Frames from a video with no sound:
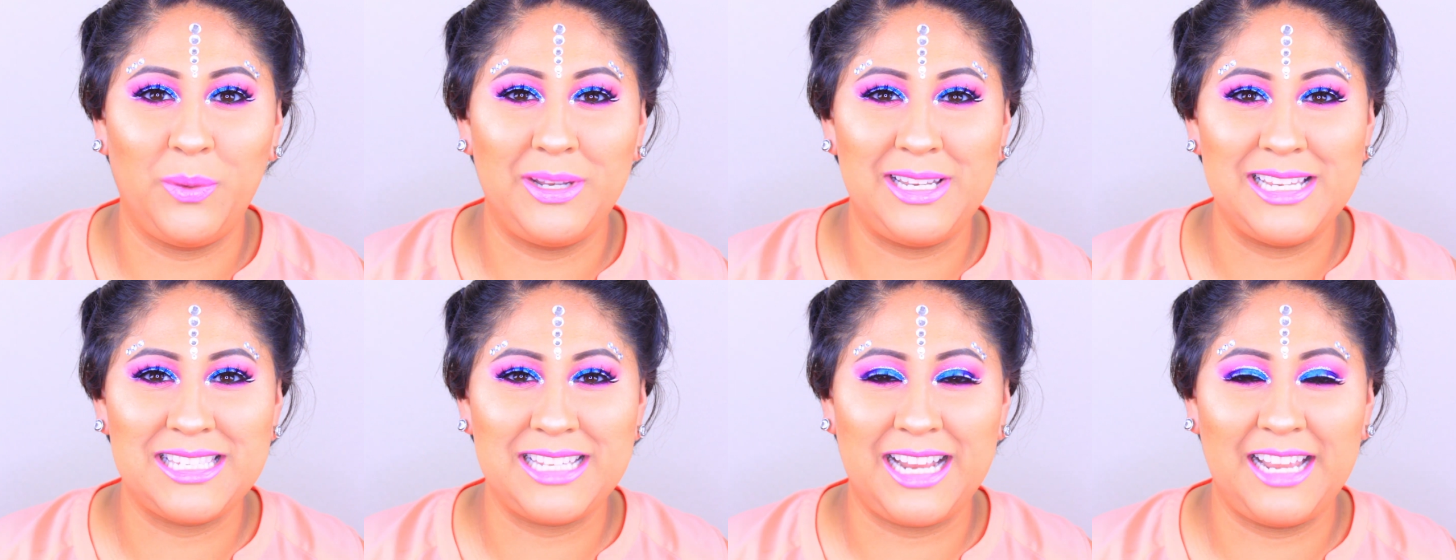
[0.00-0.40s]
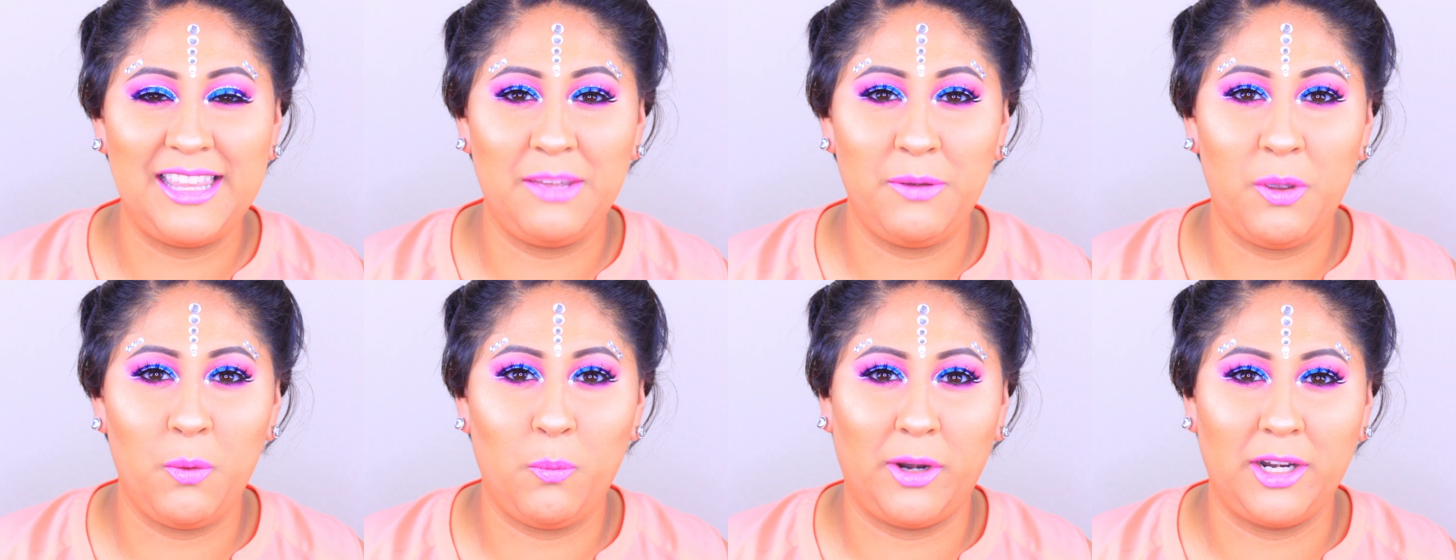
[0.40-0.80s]
We
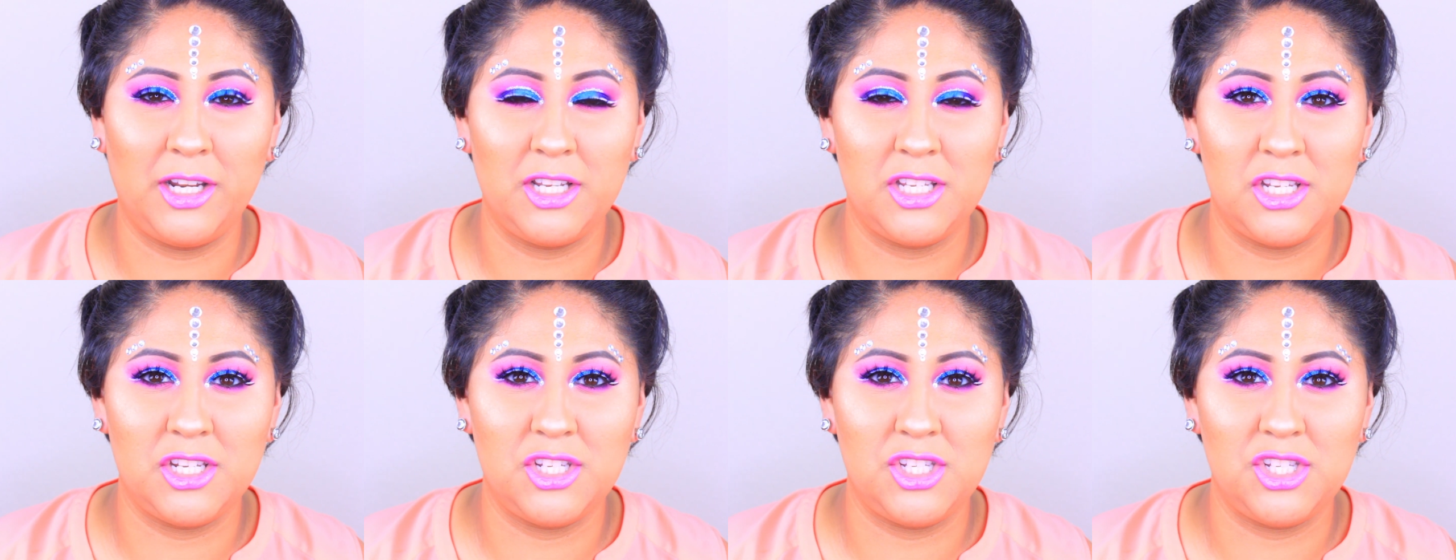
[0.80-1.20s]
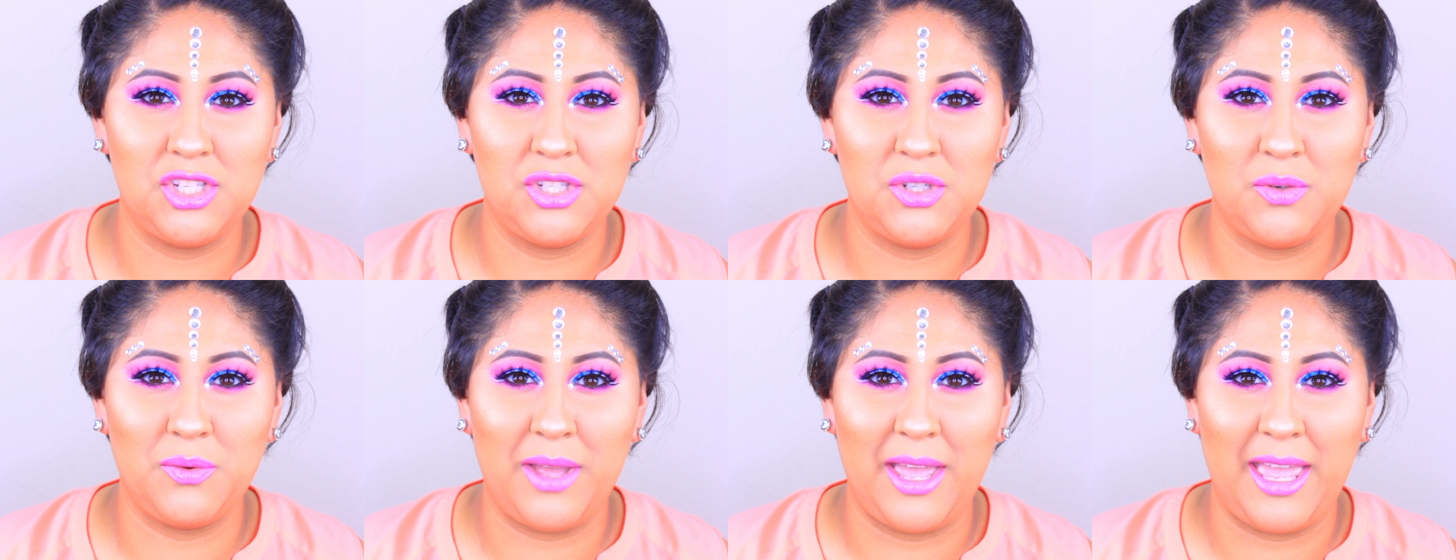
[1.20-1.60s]
decided that we wanted to
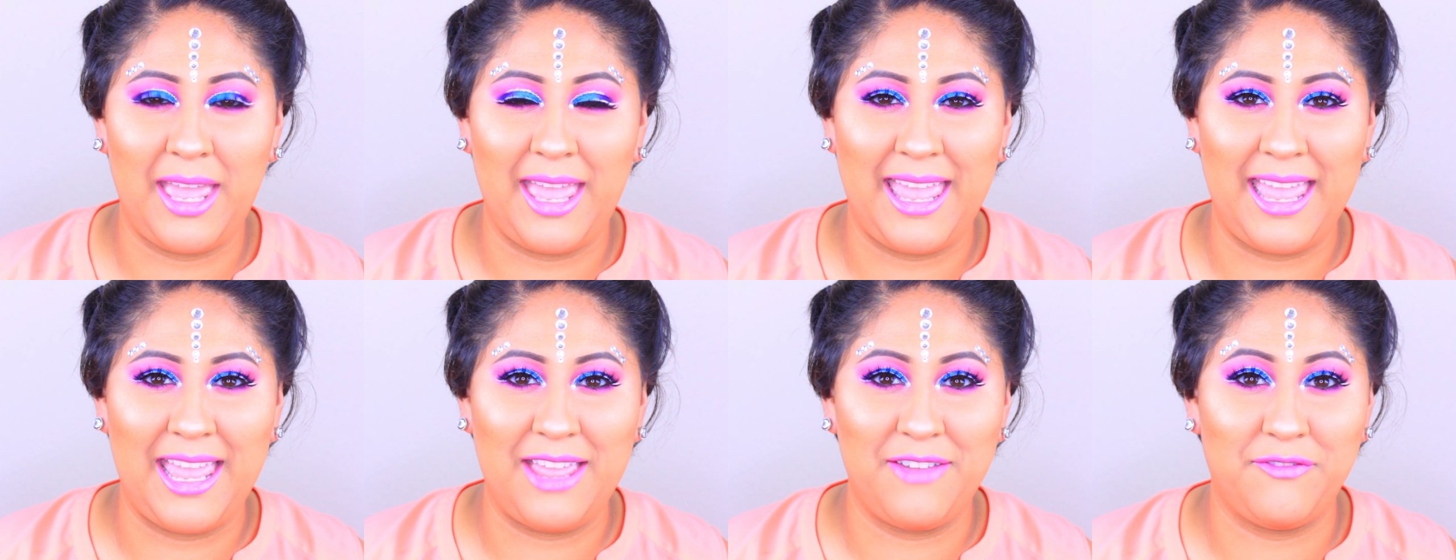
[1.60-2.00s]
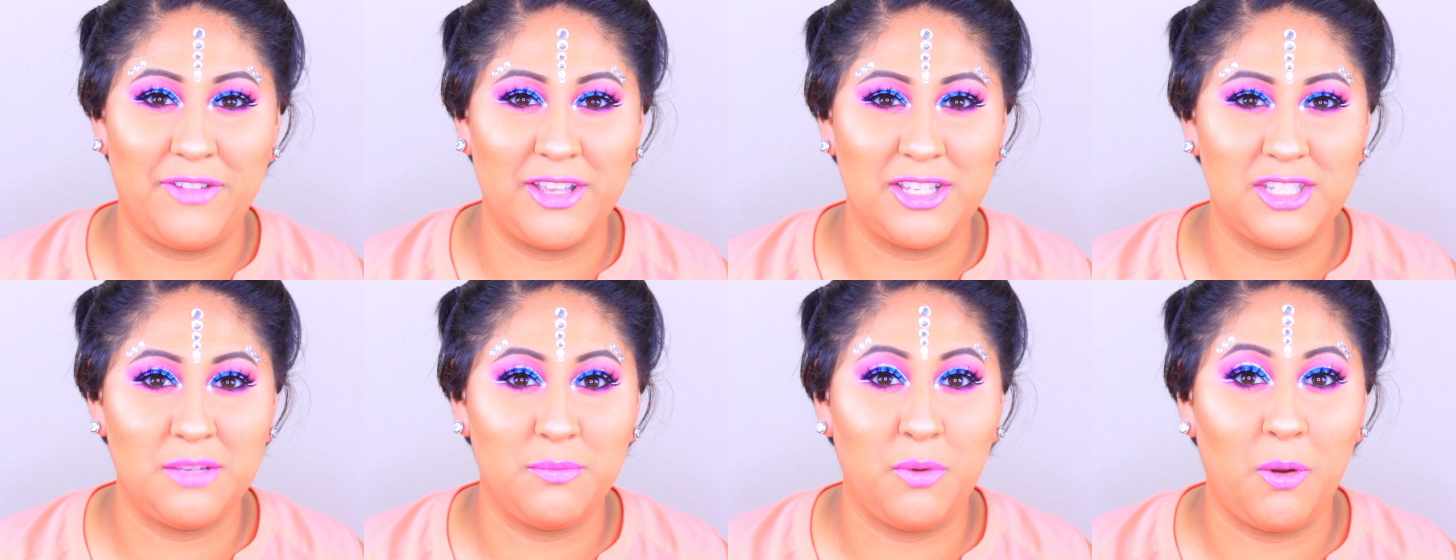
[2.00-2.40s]
do a
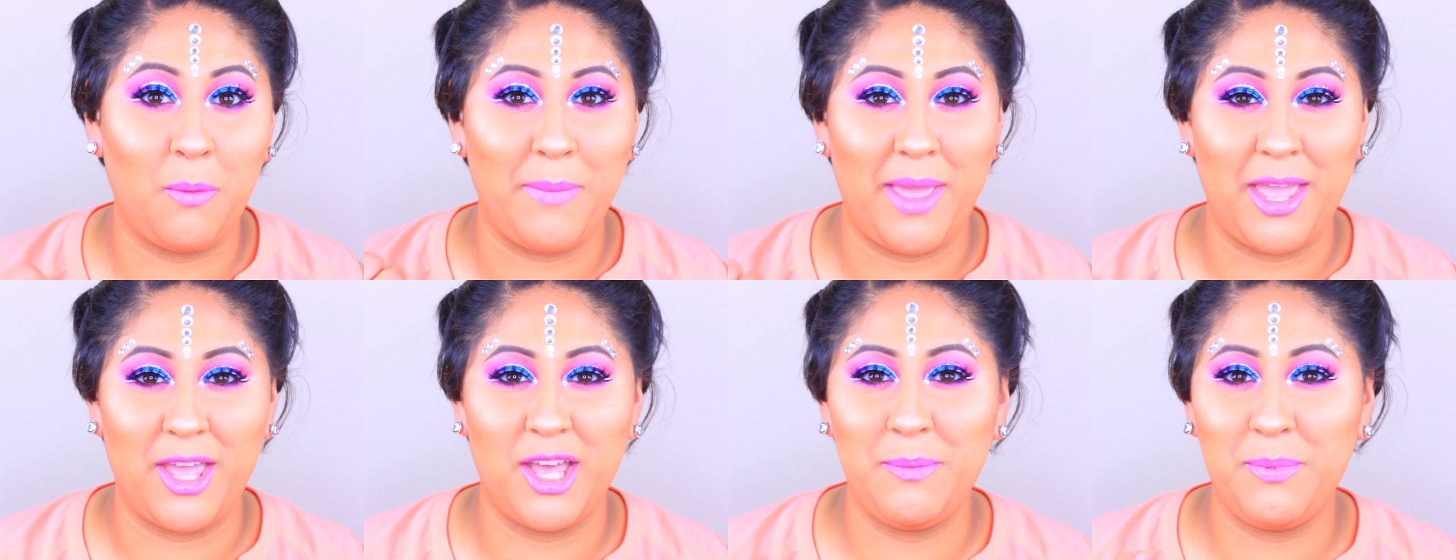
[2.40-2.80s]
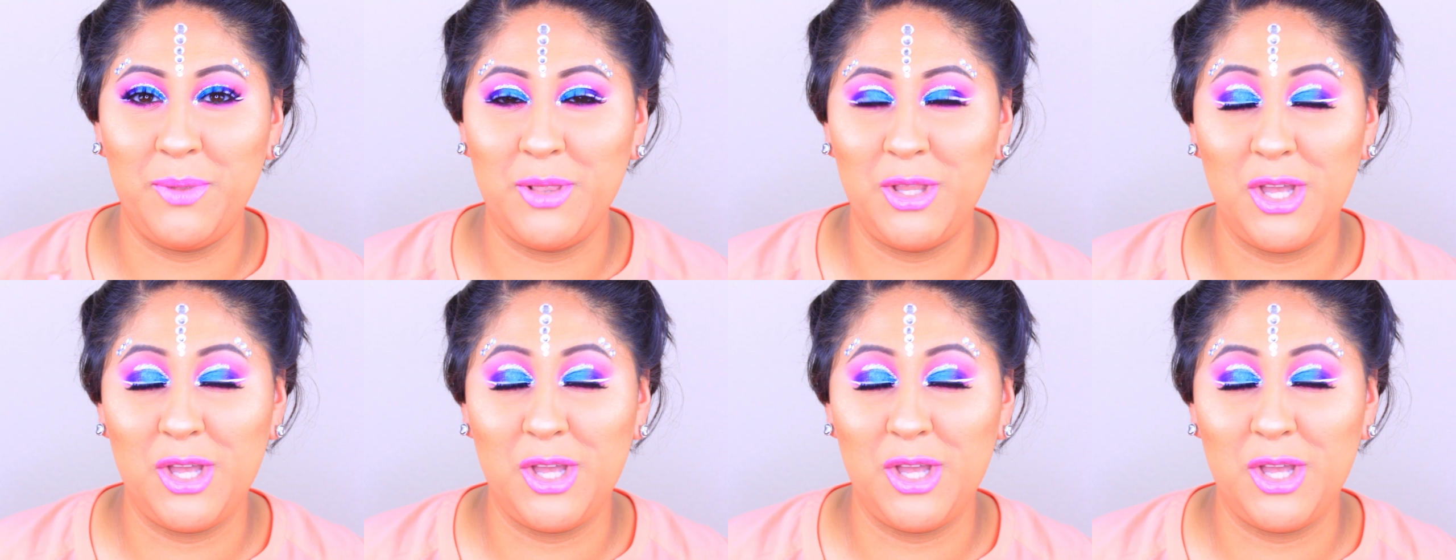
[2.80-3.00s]
festival makeup